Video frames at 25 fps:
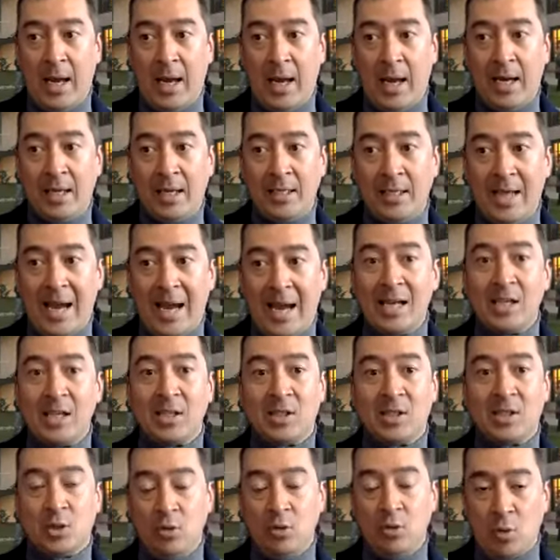And our
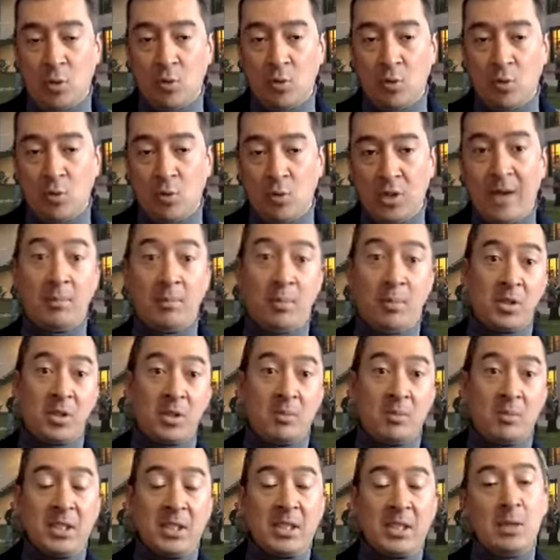students also have the
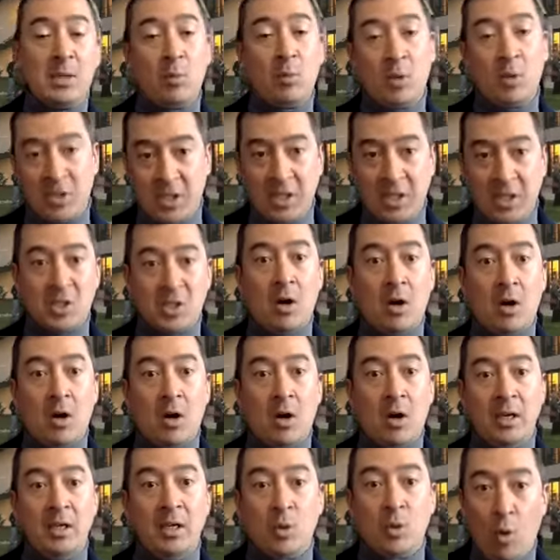possibility, once they
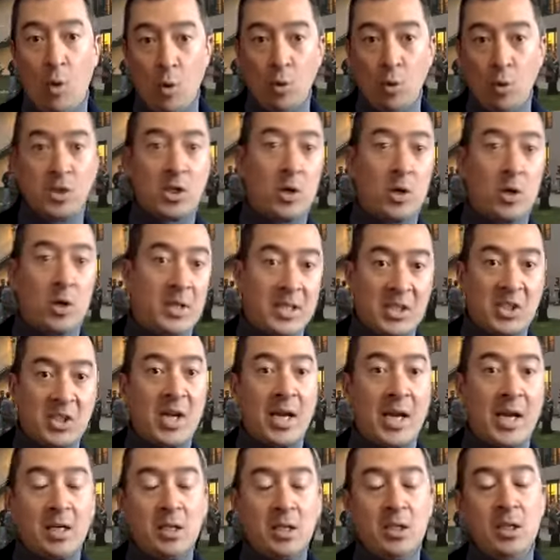start here, to also in the
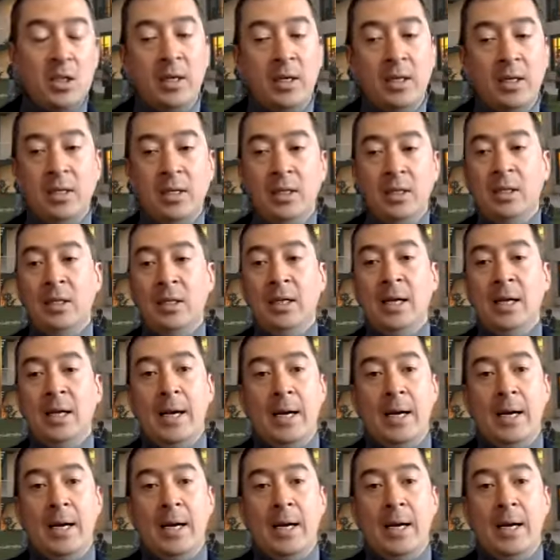2nd year,